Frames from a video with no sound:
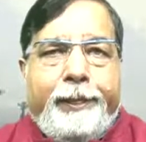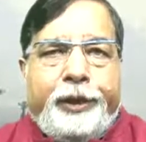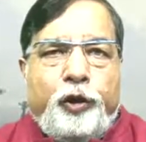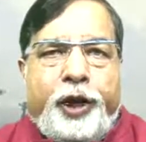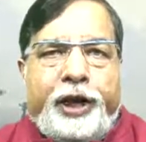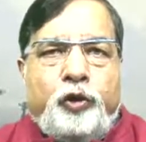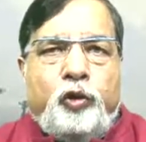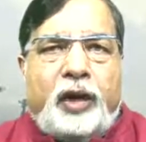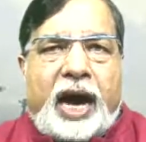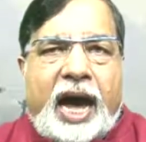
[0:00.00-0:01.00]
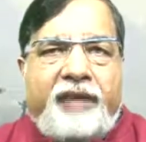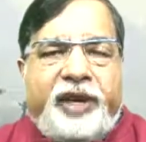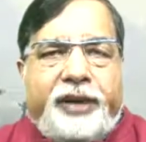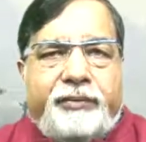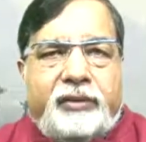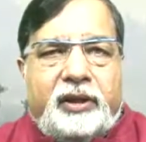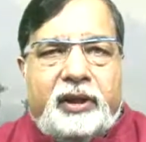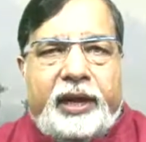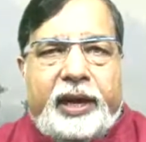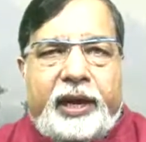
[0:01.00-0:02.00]
You need to have a,
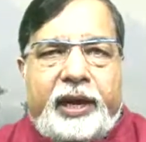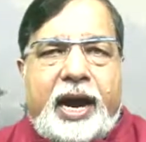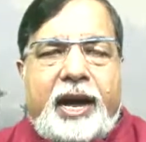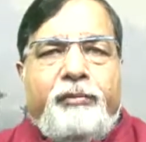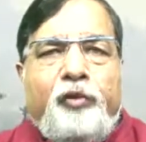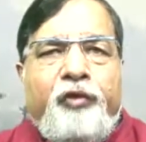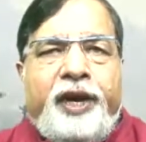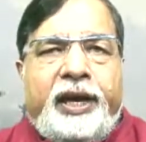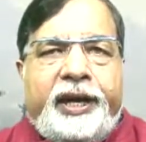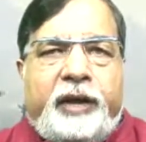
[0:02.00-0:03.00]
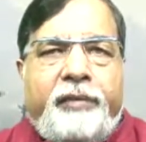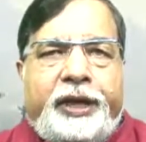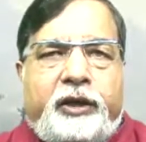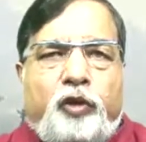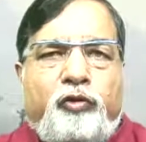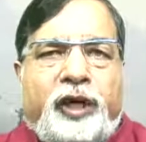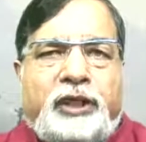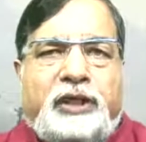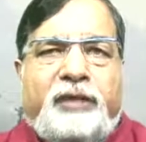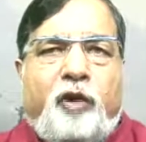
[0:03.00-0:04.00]
here I am moving little bit
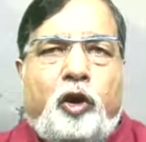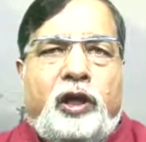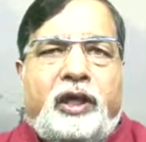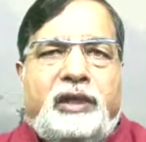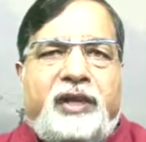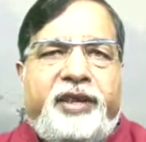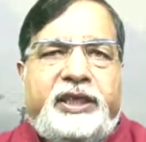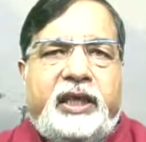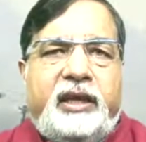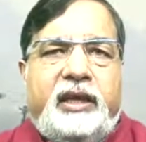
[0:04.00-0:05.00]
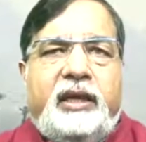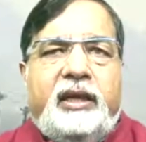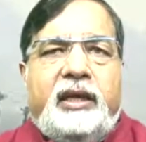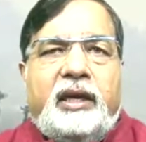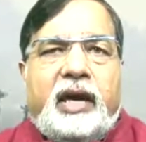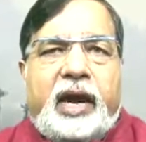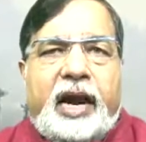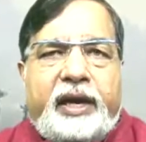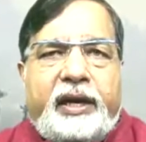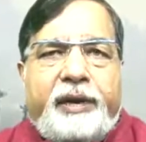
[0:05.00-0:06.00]
towards the water conservation and